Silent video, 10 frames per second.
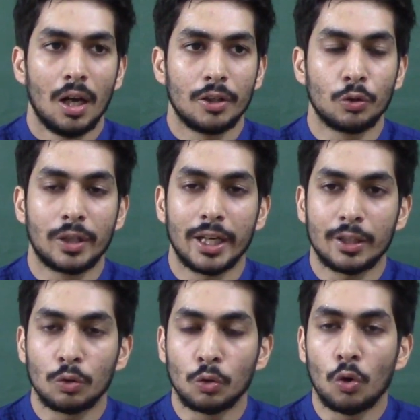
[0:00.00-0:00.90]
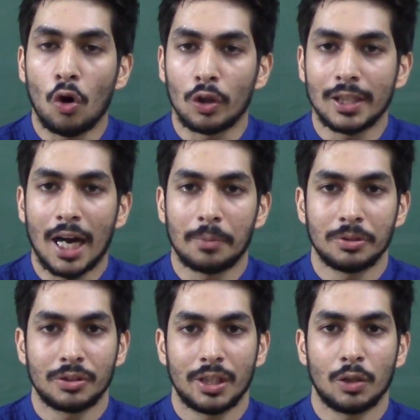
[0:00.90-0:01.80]
you get to do all the
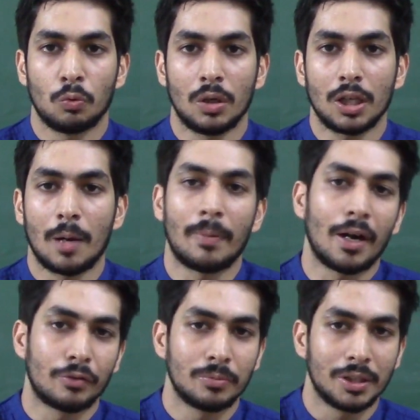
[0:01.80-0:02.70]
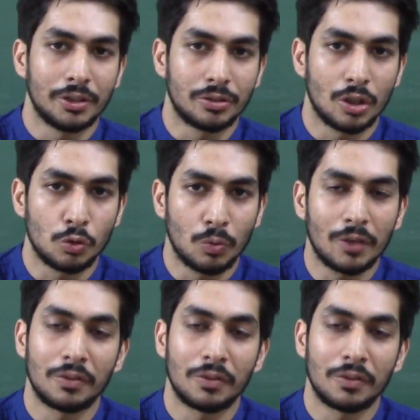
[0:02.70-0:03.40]
administrative work apart from the research work,